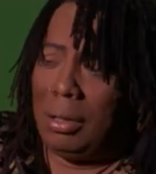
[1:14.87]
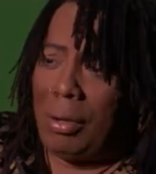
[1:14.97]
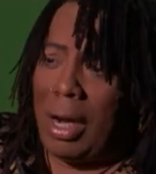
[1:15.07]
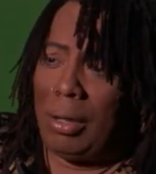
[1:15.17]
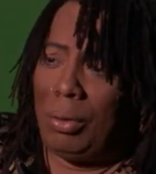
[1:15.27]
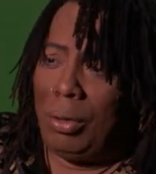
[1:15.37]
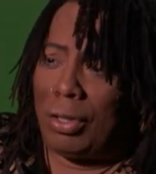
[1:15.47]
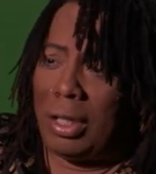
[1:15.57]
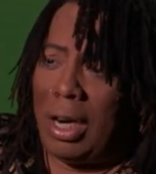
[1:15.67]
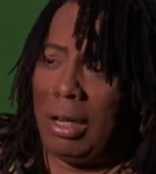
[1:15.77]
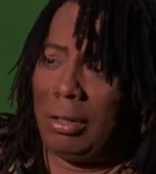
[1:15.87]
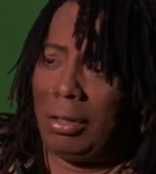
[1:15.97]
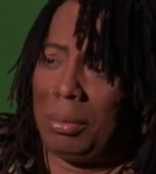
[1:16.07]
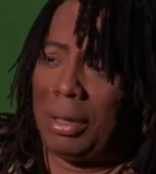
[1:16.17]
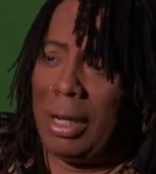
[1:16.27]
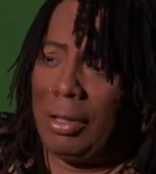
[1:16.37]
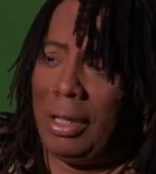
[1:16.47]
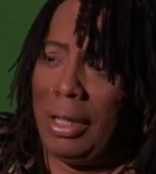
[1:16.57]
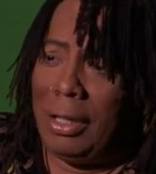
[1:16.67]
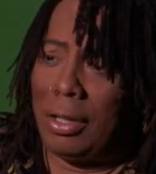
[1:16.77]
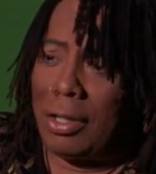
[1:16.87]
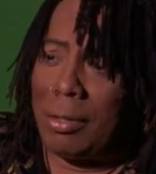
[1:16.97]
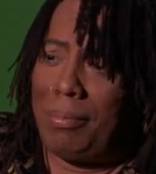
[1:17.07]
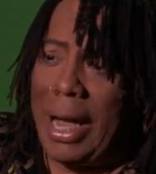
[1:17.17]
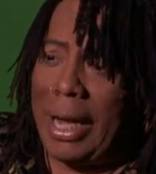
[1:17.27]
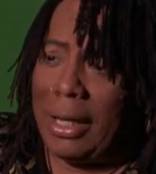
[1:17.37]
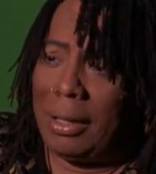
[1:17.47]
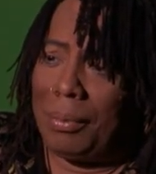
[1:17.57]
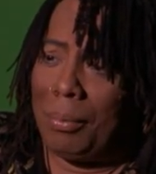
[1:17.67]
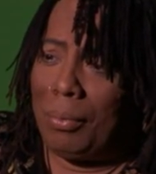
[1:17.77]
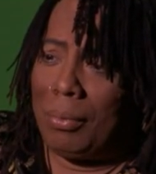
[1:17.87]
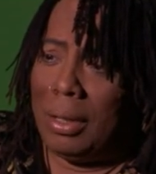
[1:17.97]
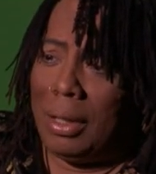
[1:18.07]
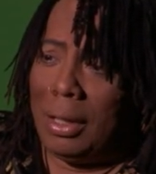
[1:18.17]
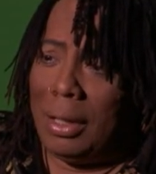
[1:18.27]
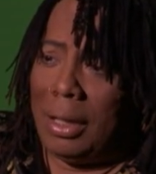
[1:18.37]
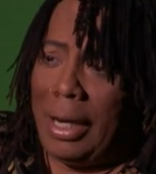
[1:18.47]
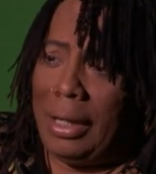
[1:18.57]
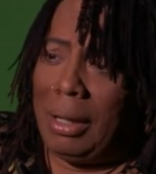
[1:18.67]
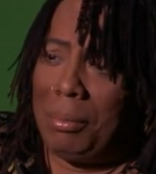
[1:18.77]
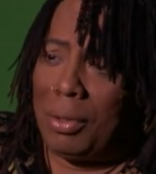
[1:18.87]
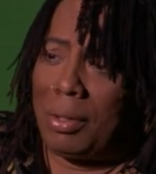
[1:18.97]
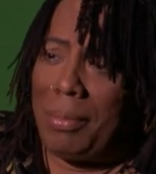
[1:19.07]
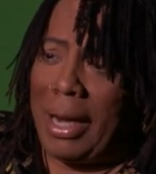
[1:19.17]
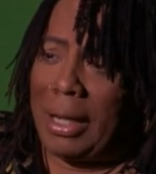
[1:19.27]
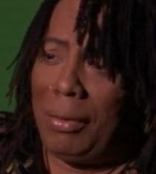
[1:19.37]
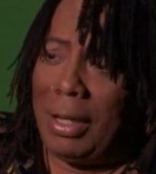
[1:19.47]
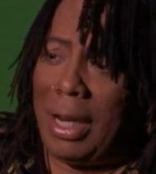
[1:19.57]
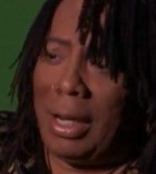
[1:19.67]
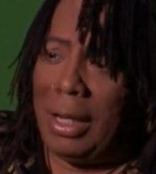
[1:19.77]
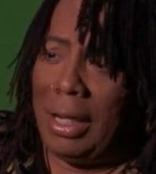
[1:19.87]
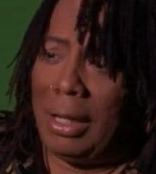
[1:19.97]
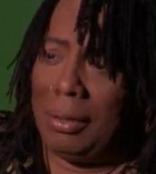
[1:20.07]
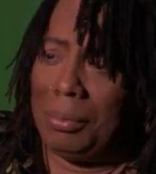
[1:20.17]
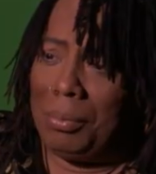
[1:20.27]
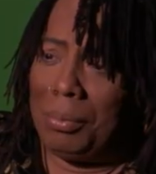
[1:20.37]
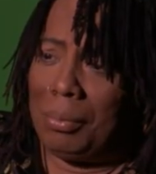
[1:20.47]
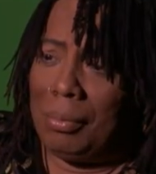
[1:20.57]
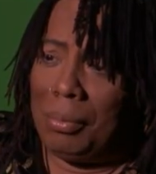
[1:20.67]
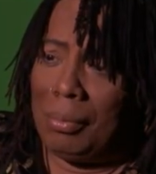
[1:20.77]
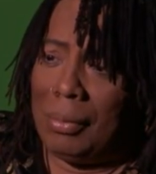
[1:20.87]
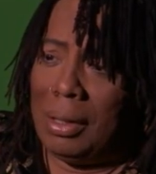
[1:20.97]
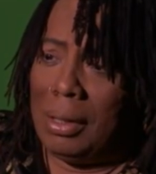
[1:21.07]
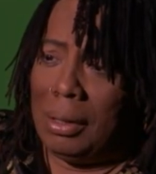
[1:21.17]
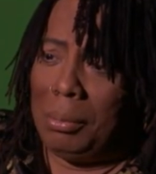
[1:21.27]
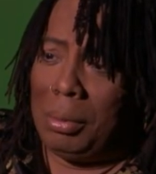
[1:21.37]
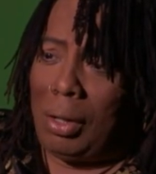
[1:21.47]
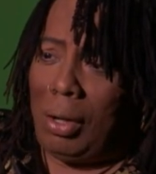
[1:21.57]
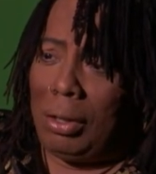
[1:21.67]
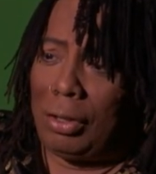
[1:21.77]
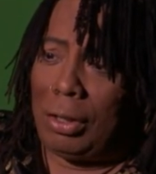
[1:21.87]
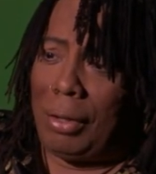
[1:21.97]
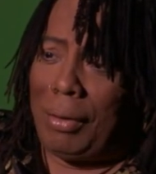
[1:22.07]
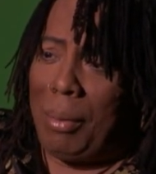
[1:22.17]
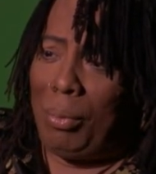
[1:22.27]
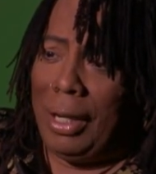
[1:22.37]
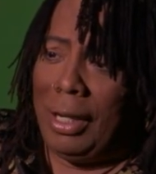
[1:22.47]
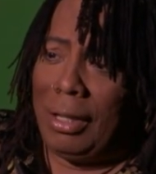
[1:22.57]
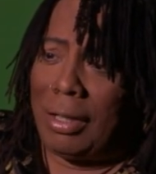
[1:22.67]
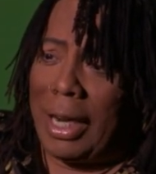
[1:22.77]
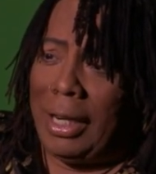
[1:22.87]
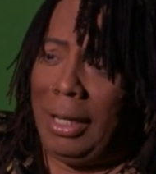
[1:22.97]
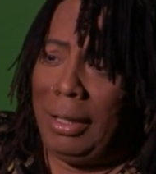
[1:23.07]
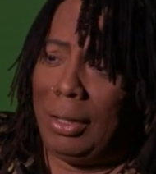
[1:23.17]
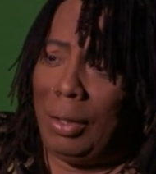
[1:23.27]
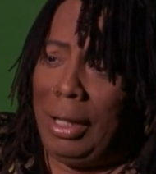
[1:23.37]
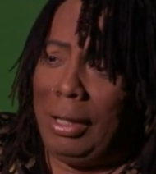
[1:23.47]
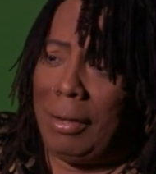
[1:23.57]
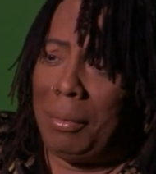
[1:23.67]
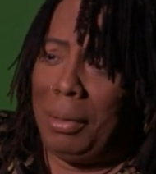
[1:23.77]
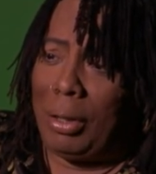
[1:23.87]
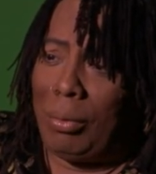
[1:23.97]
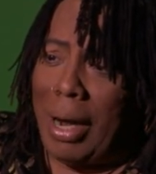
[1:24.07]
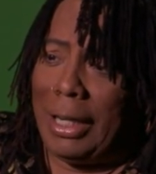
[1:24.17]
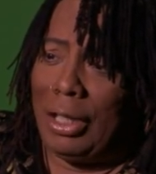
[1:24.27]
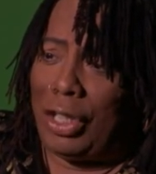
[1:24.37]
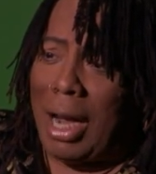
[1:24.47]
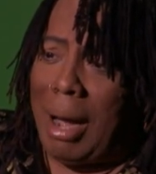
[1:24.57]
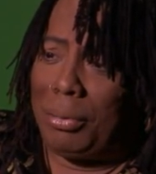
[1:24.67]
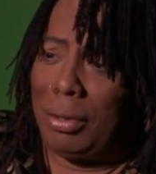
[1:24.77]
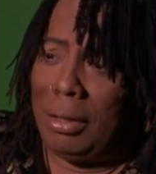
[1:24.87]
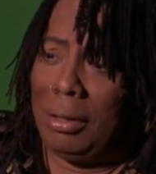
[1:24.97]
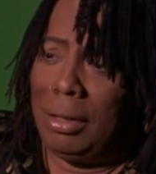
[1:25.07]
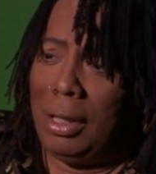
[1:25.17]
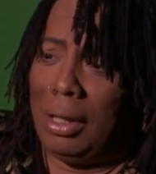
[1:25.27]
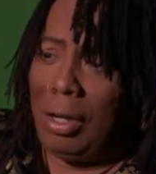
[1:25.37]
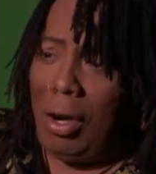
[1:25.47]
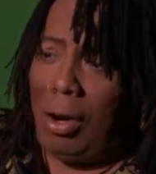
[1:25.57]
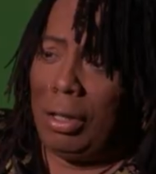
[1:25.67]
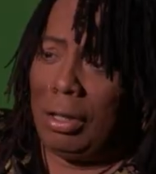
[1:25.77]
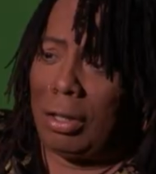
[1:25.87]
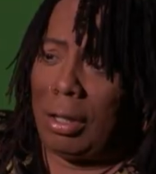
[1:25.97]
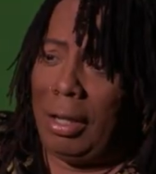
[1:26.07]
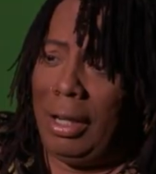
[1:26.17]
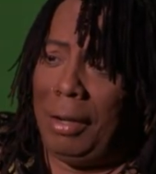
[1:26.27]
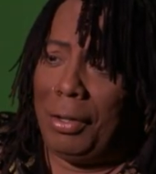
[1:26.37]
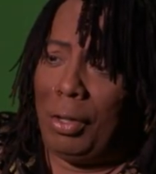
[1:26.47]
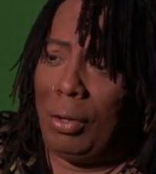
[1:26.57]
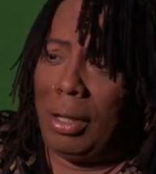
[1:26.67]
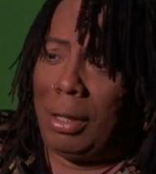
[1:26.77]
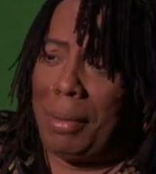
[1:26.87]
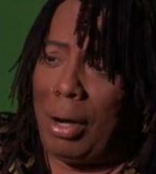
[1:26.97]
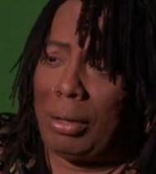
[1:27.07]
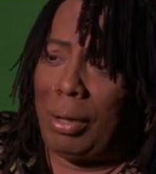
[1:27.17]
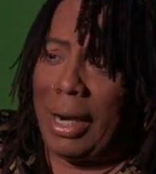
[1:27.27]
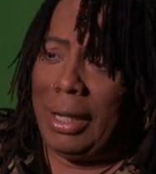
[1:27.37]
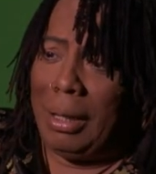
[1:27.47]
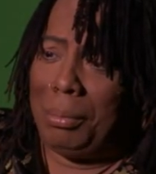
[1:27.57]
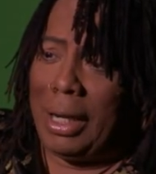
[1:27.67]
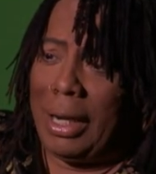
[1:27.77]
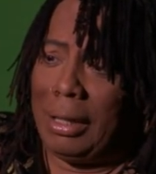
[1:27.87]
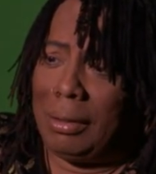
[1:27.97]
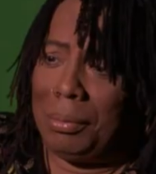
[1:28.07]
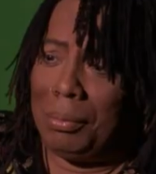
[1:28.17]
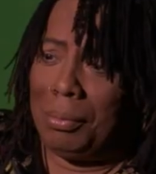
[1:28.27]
the rock and roll stars, and sometimes he needed a smack. And I had to give him a smack every now and then. But all this stuff I'm reading is like he's giving me karate chops and all this stuff. He didn't even know nothing about karate in them days.